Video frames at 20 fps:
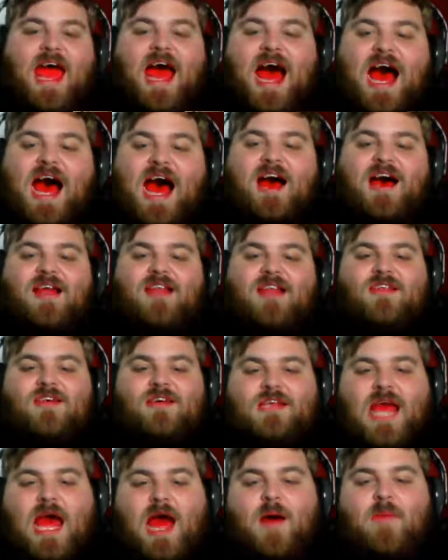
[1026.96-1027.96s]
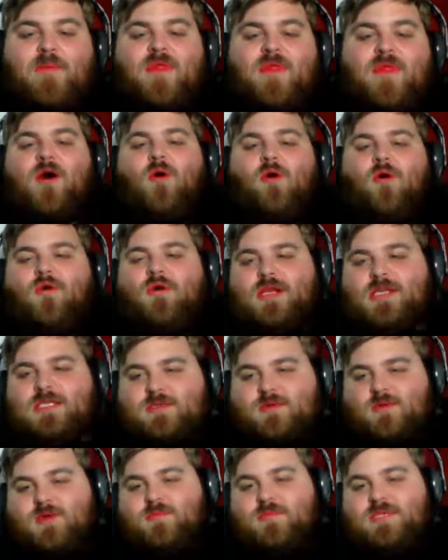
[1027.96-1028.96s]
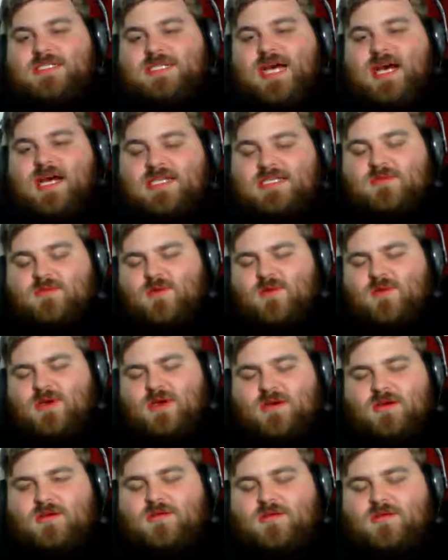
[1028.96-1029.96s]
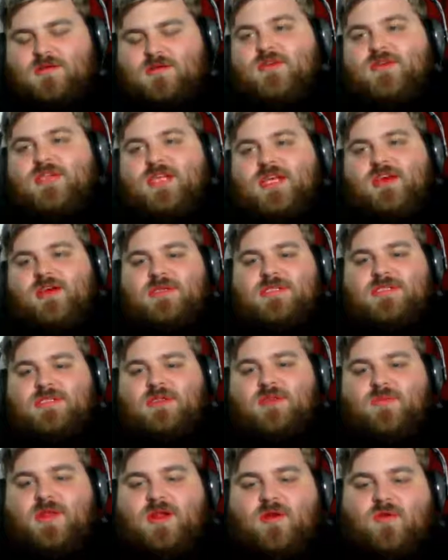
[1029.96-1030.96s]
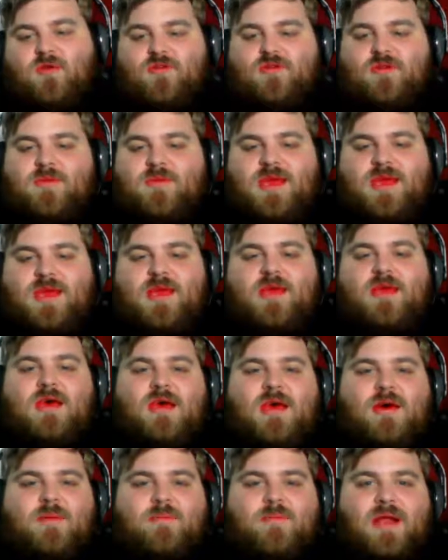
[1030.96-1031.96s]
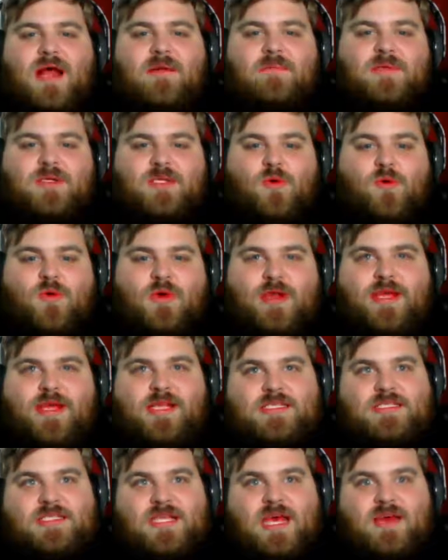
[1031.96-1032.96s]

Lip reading: I'm the oldest one besides, Tim is a little bit older than me, but I'm 27.